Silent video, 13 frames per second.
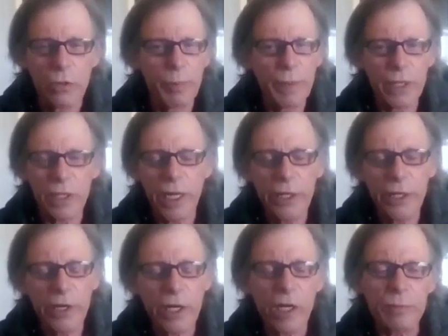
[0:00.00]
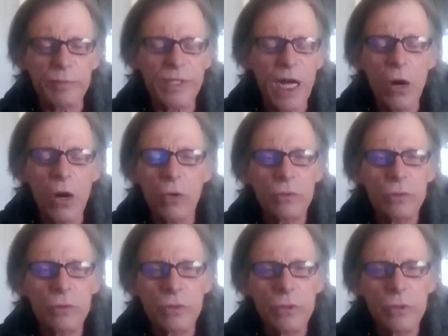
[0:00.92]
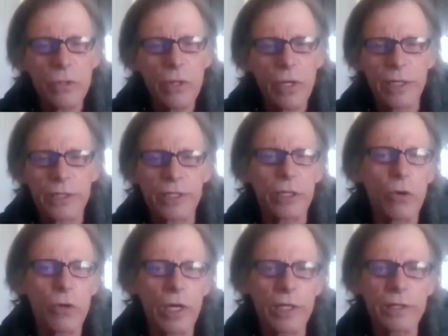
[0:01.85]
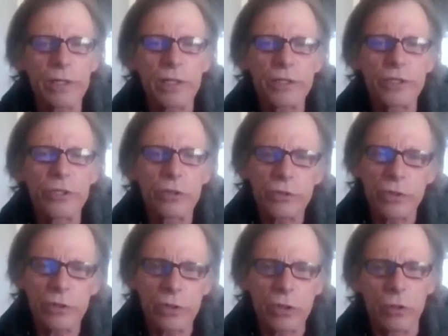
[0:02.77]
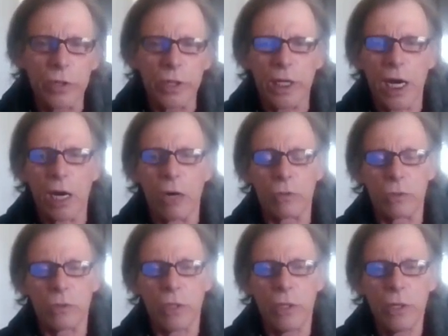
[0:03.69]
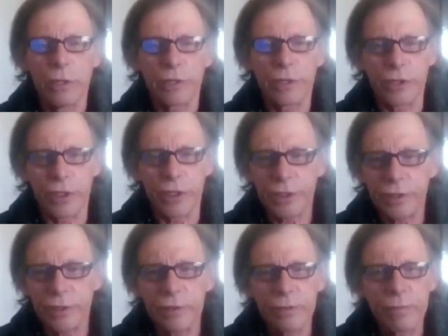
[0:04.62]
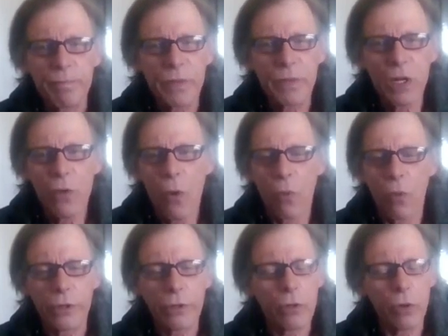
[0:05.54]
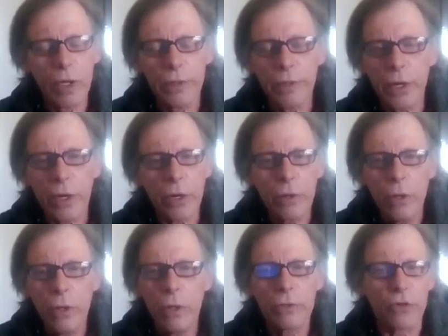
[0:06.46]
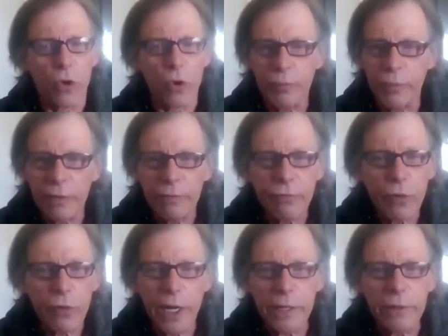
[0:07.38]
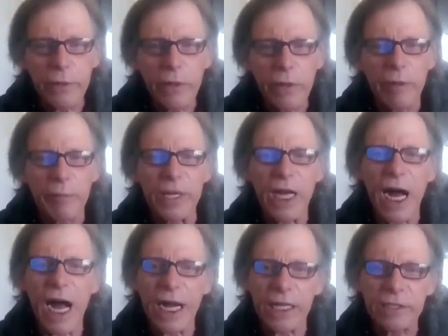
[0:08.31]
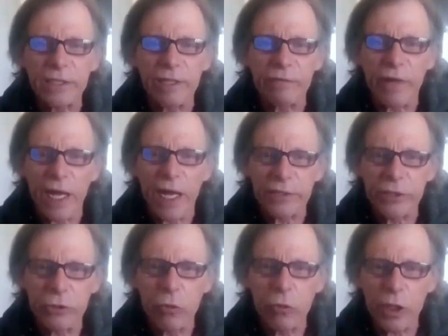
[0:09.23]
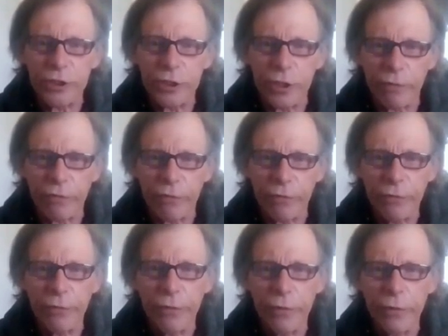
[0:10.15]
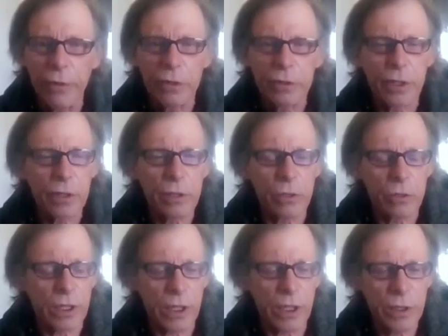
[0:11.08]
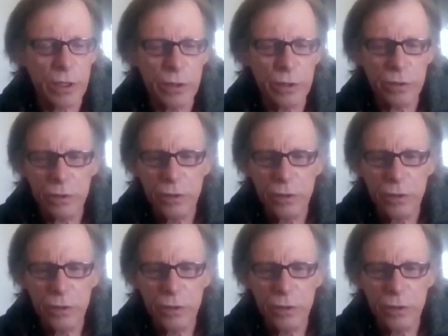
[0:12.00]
A little bit later, he comes out. He said, okay, it's your turn to go in now. So just when you go in there, don't be afraid and be honest if they ask you questions. So, okay.